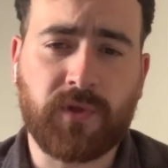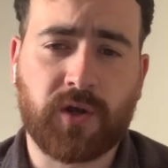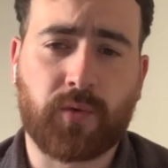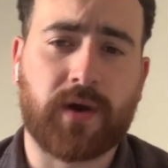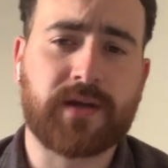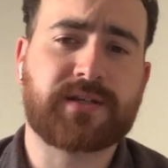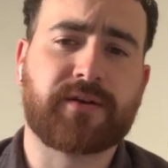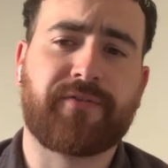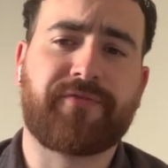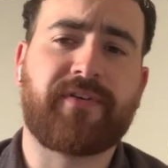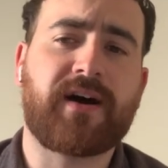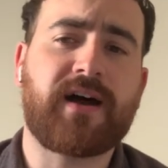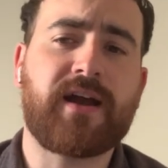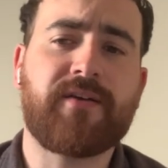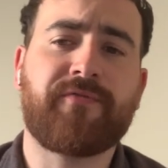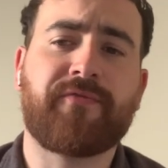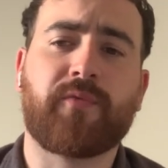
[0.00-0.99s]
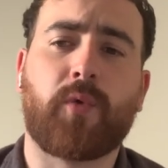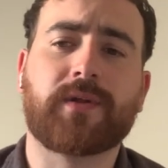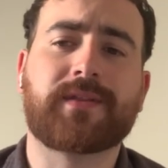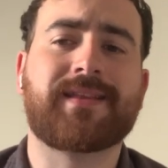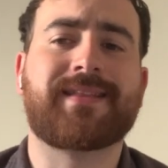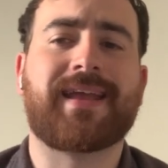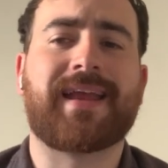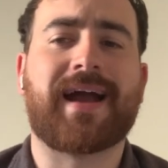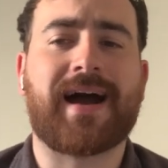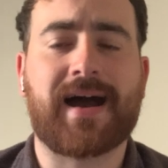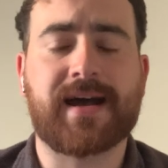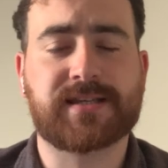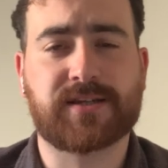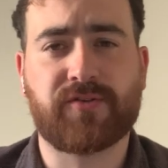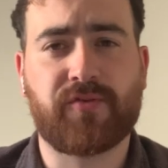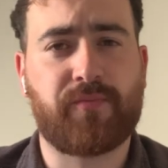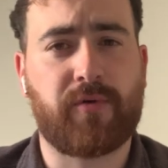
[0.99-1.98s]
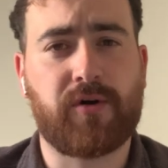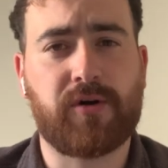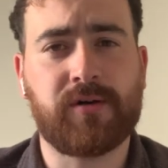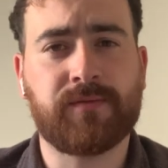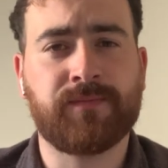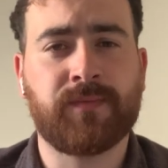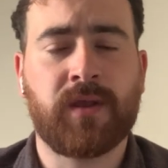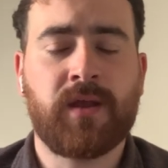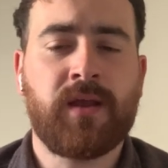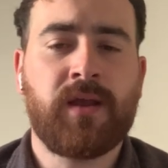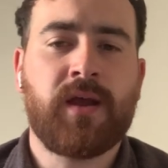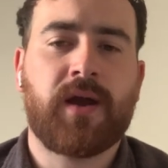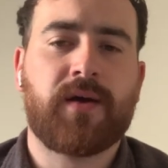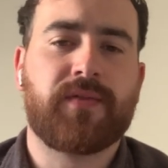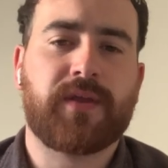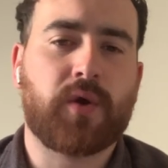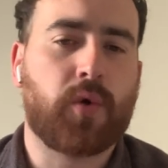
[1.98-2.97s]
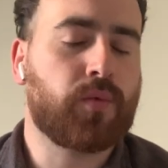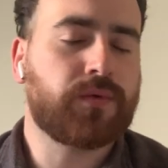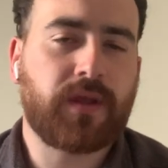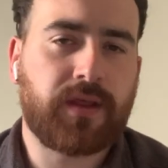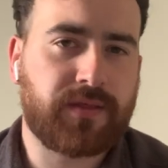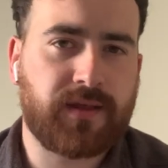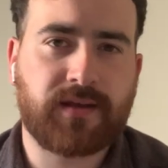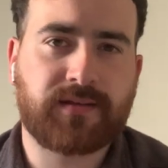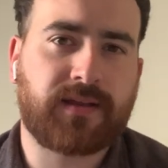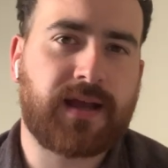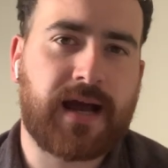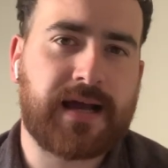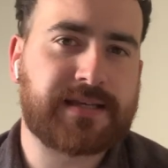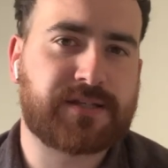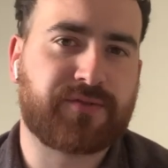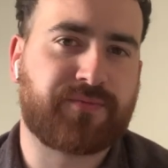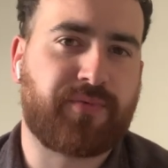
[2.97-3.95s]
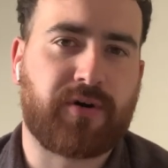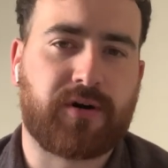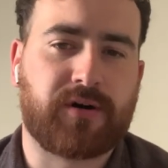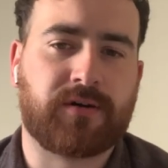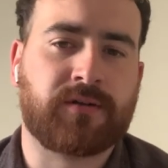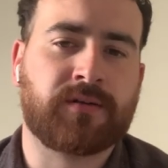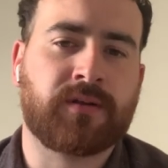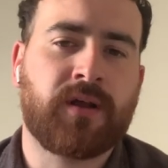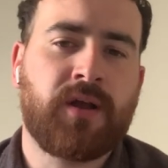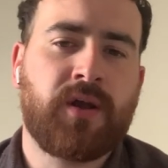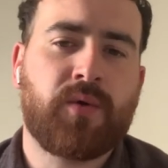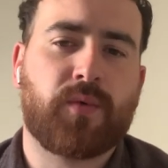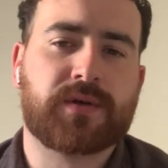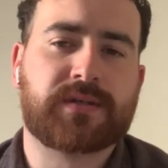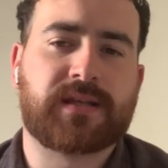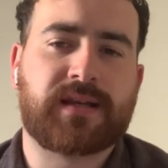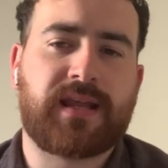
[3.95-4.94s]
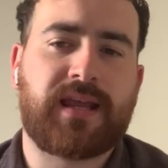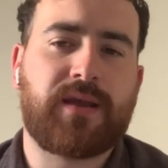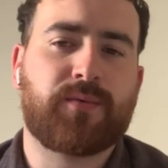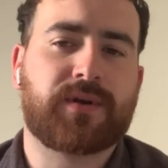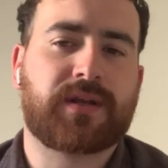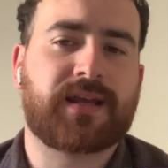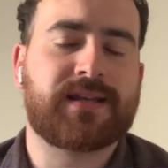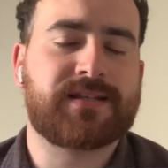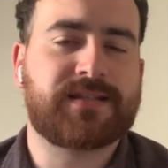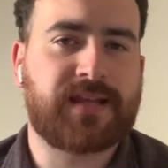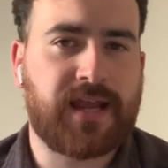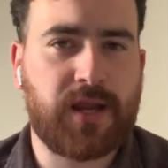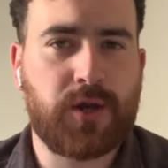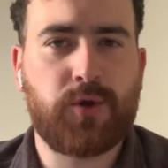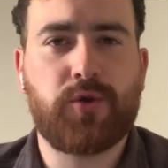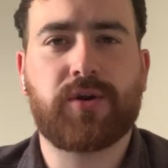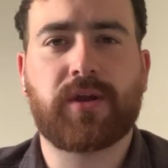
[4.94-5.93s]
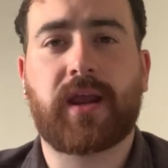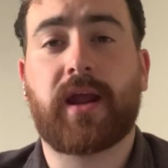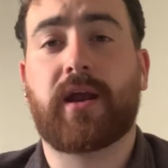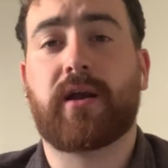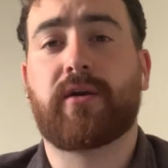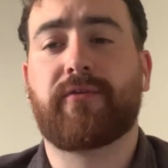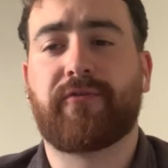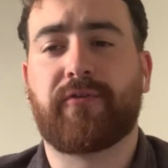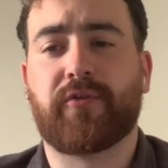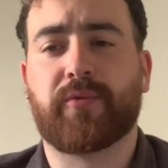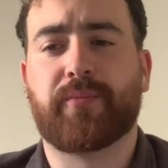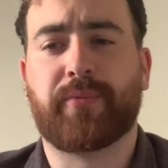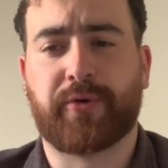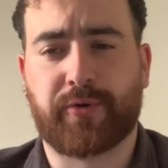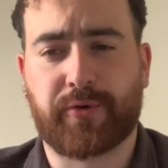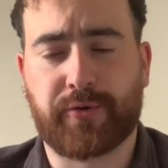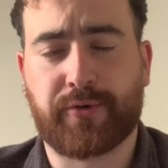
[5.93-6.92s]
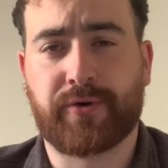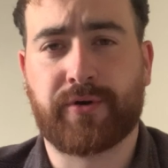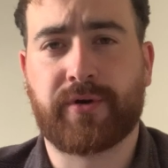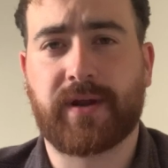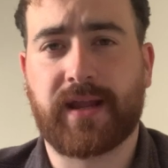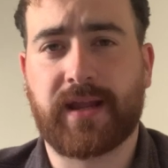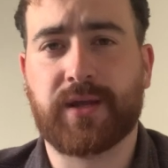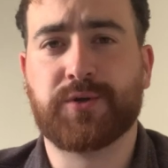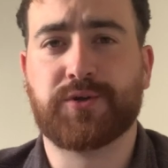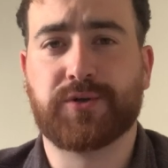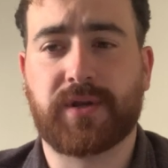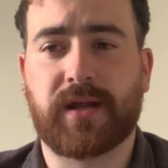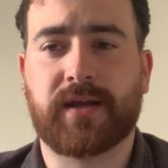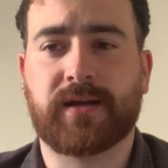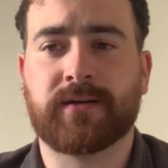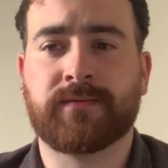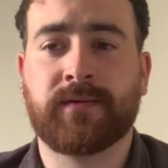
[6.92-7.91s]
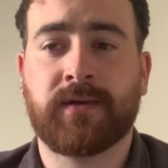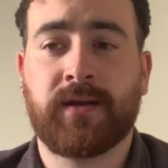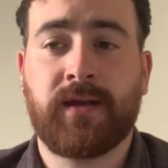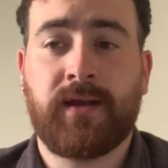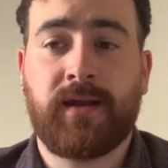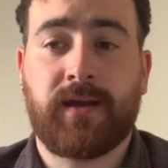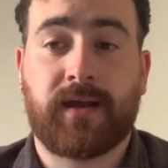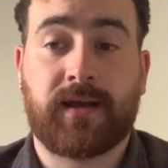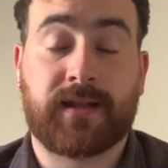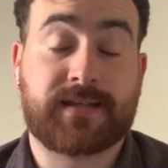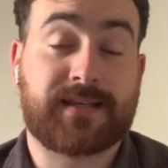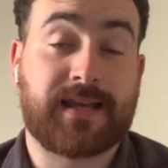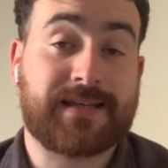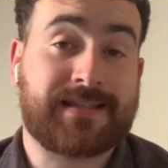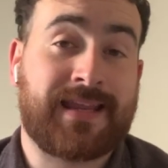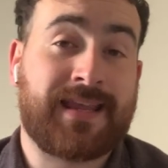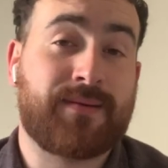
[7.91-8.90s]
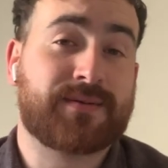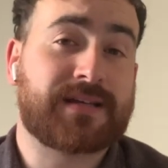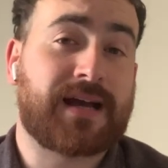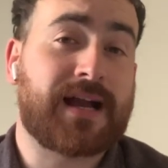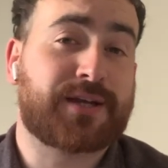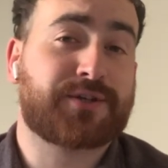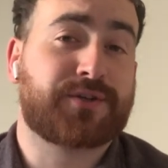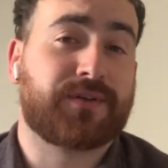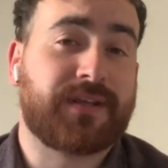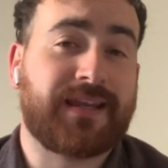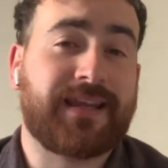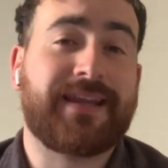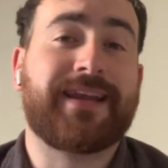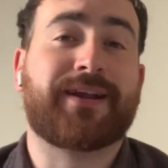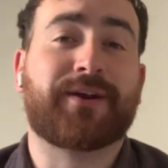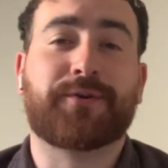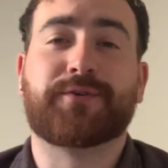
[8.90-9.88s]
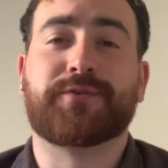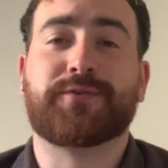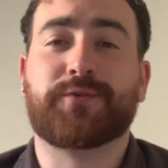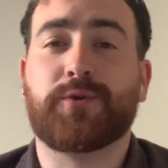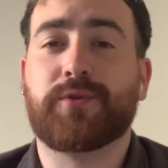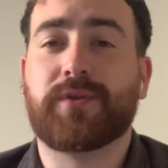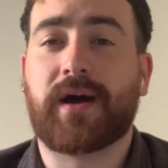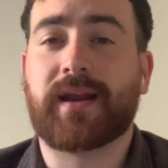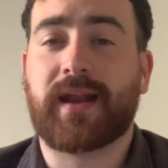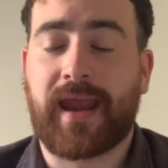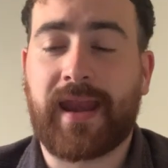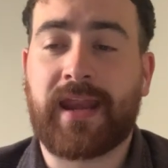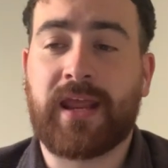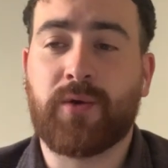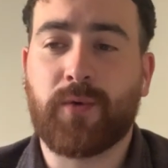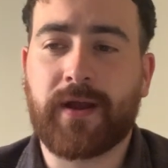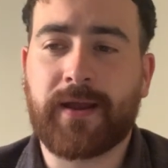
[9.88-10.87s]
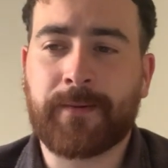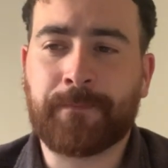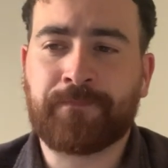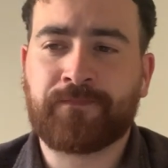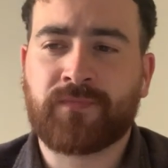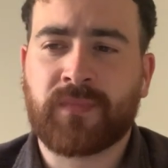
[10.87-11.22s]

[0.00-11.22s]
Question 5, what did they ask of Paul? The only thing they asked of Paul was that he would continue to care for the poor in Judea. And it says that he was actually eager to do that anyway.